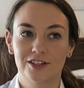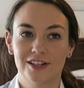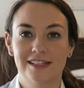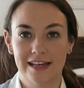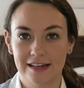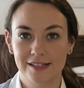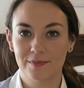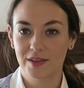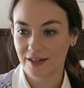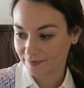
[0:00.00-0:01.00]
is saying
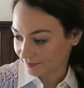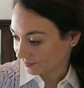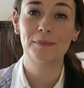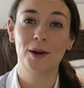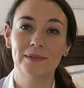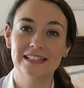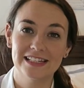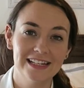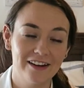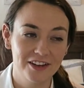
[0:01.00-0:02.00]
something. My apartment
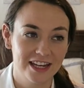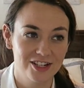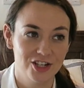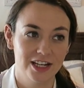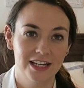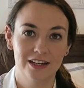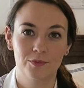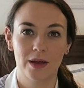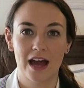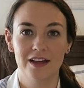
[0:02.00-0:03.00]
didn't have a
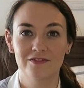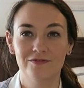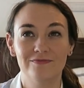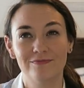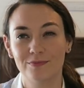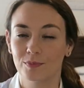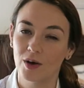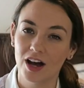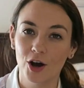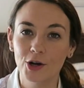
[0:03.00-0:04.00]
kitchen. I had
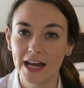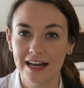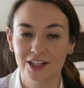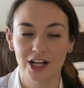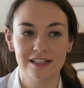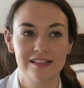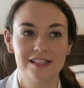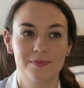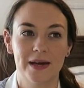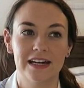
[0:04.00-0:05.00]
okay closet
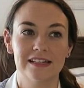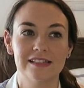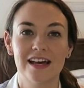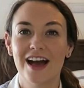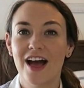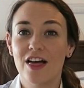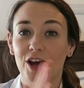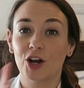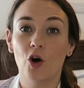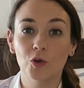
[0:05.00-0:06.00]
space.
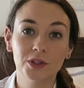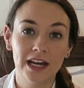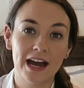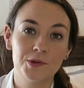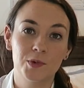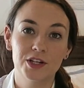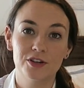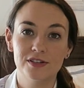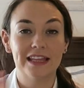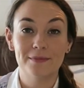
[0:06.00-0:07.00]
I only had
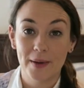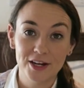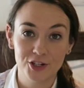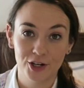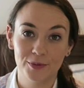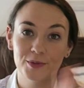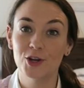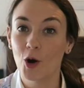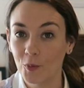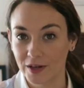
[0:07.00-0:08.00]
windows in the bedroom,
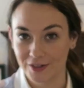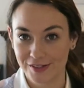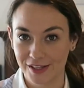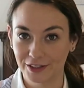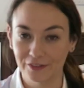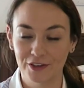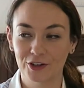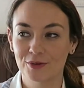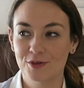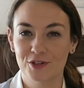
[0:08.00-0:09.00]
no windows in the living
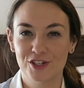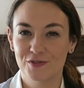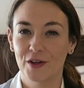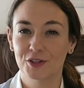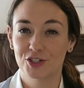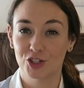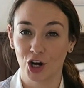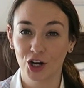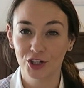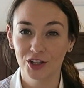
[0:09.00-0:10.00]
room, so it just felt
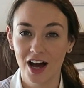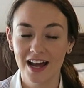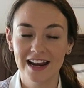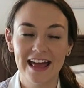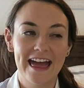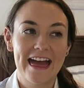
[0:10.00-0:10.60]
dark a lot,